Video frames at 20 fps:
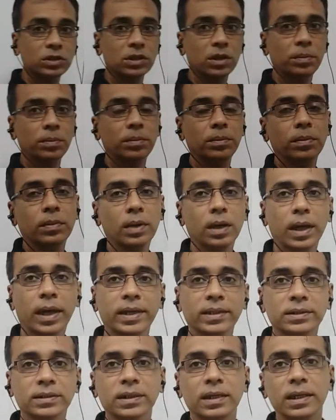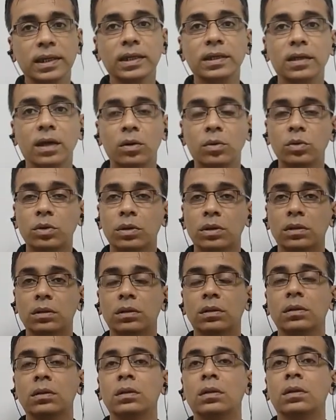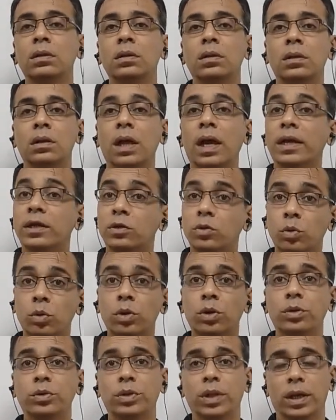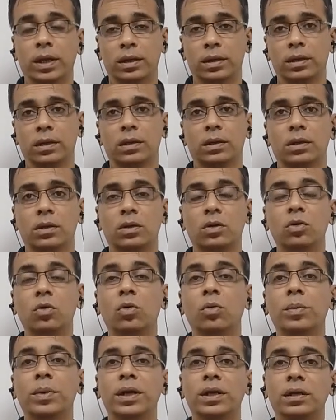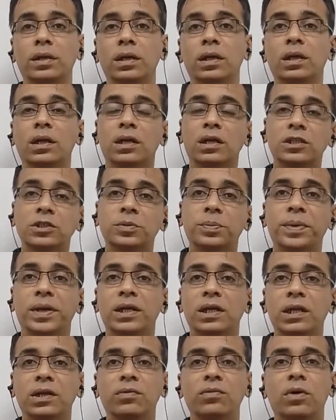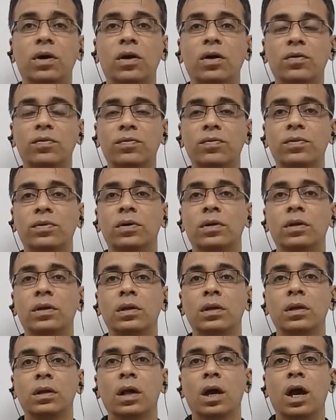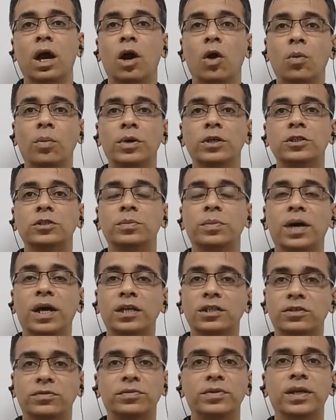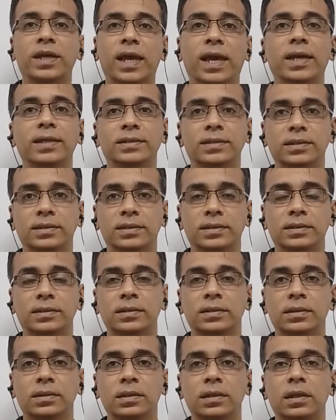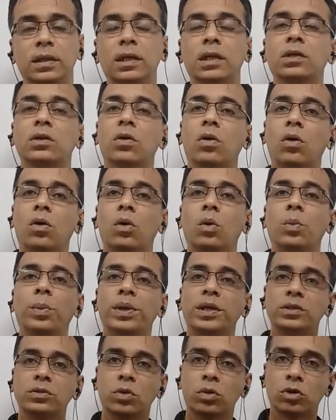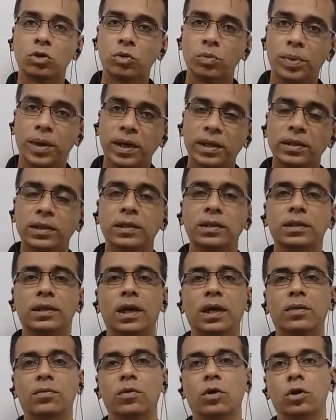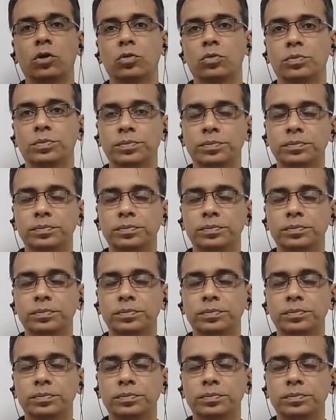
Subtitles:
some has leaked out. I told you that no matter, irrespective of how much mass of the gas is, it always occupies the entire volume.